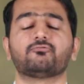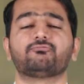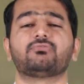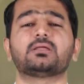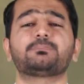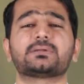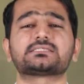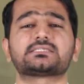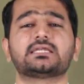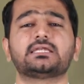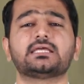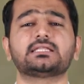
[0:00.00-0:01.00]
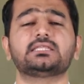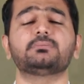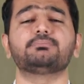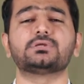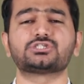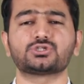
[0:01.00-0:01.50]
When presenting the
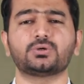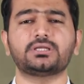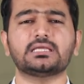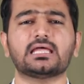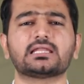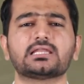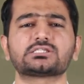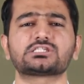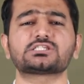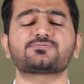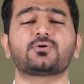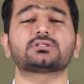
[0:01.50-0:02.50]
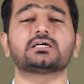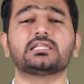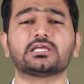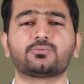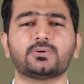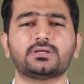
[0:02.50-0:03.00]
maturity analysis for the
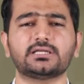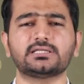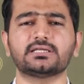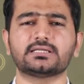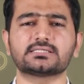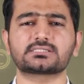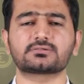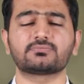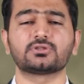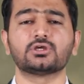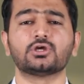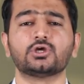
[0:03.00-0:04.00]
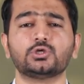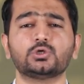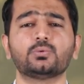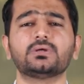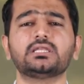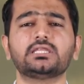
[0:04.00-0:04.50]
liquidity risk,
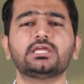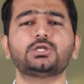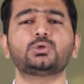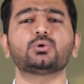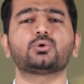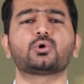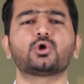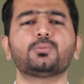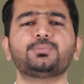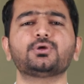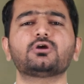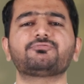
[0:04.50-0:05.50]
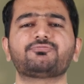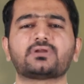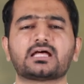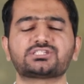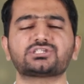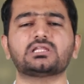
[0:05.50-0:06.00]
you will need to group your
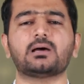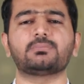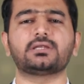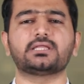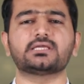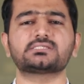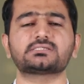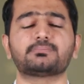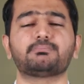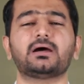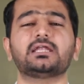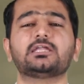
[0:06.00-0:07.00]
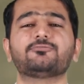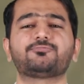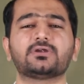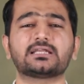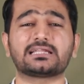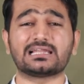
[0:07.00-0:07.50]
financial liabilities by
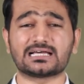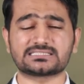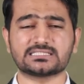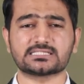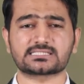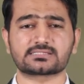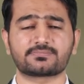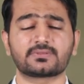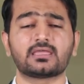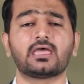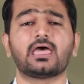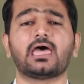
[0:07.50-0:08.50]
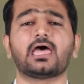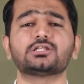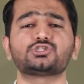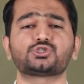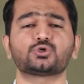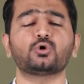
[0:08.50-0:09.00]
different classes
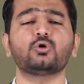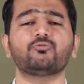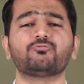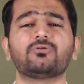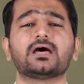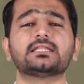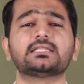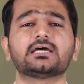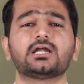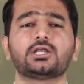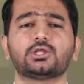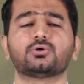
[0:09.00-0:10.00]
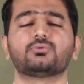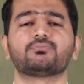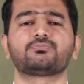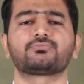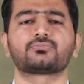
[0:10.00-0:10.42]
and show when they are due.